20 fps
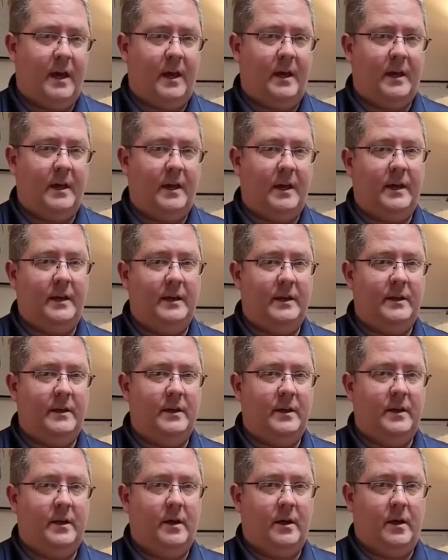heated
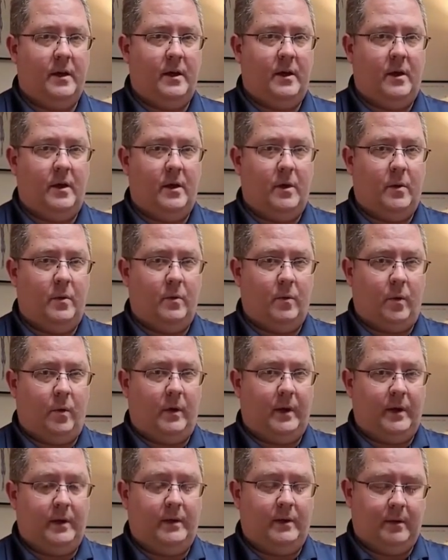
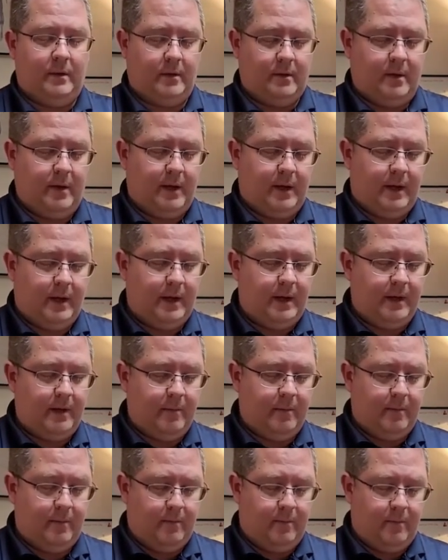rolling,
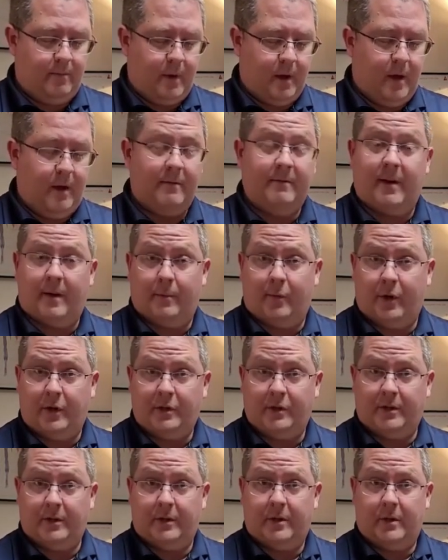heated
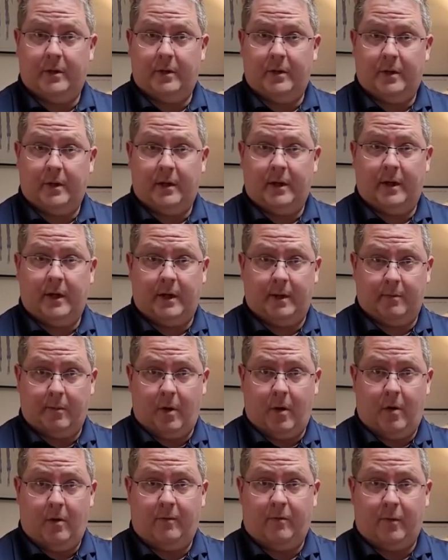vibration in a
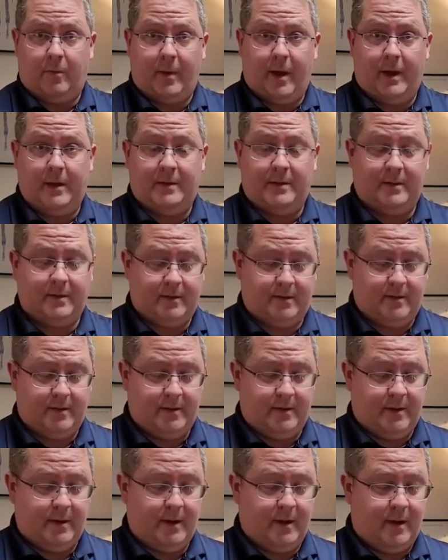ball format.
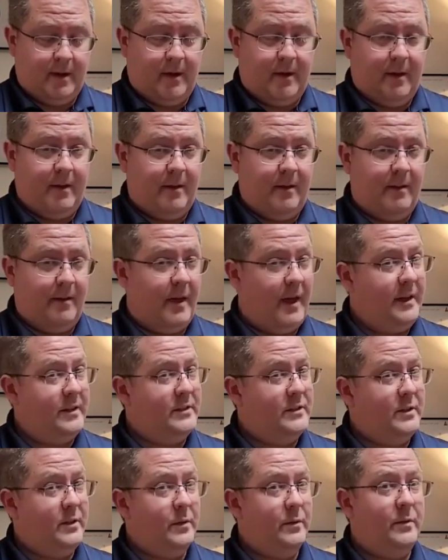That is
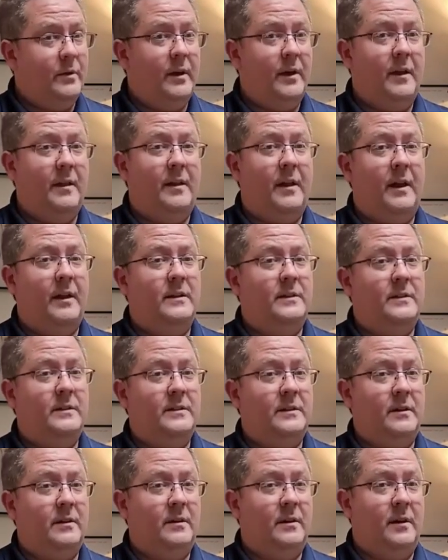new, that
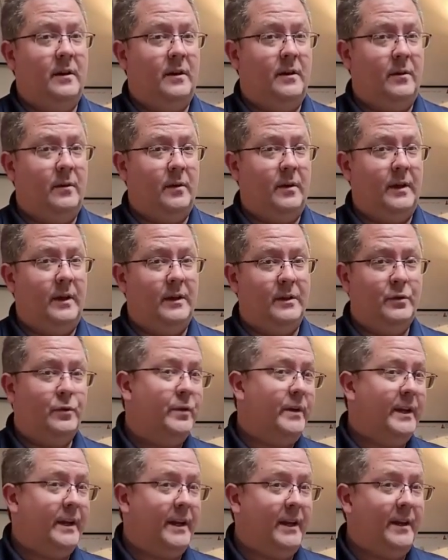is
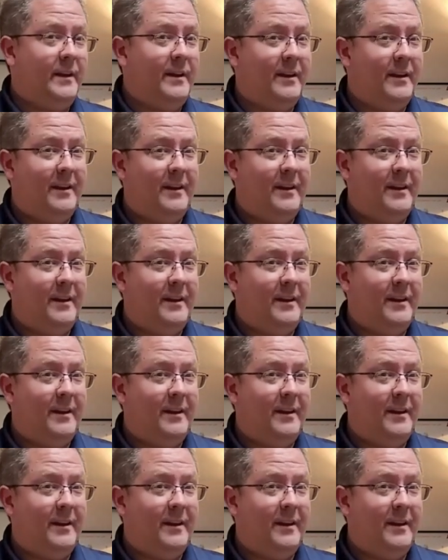intriguing,